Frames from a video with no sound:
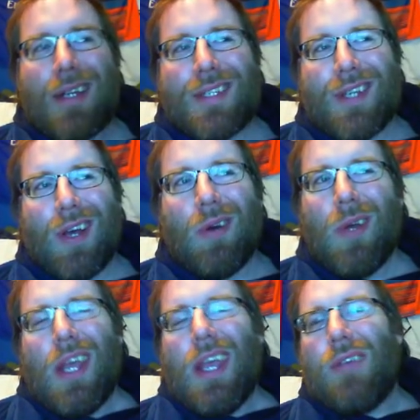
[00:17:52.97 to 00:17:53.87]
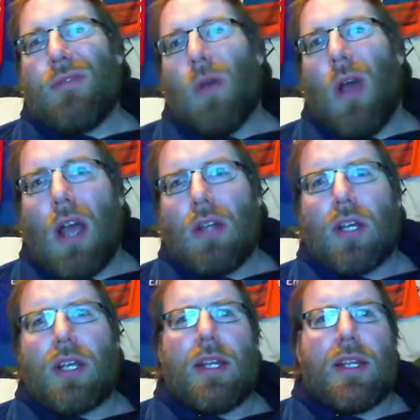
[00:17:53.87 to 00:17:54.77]
so if you are
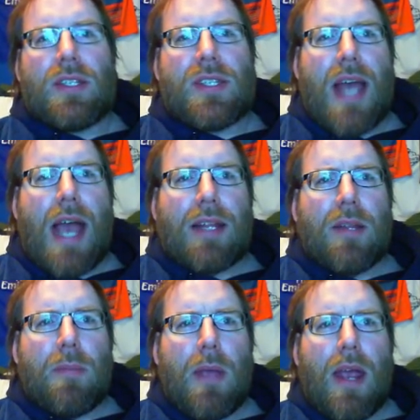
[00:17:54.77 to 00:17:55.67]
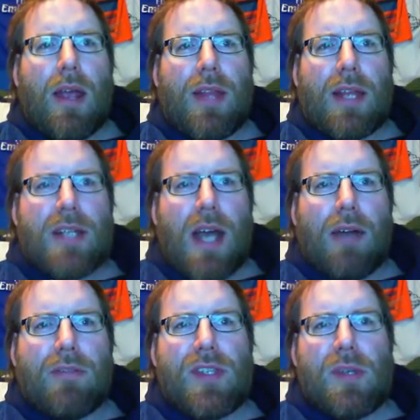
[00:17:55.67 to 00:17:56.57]
looking to stack the pair, that's
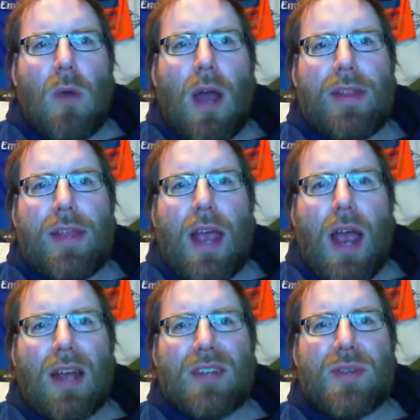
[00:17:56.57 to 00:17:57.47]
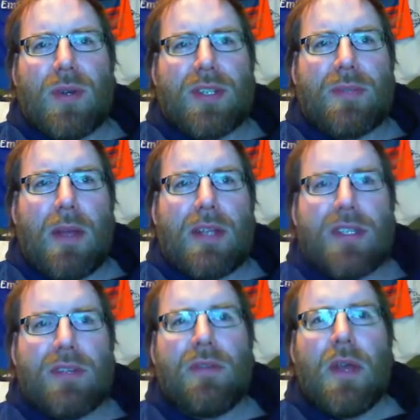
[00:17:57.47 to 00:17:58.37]
obviously why they are so
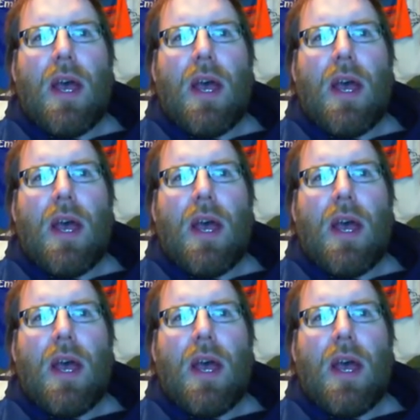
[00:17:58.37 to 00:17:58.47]
expensive.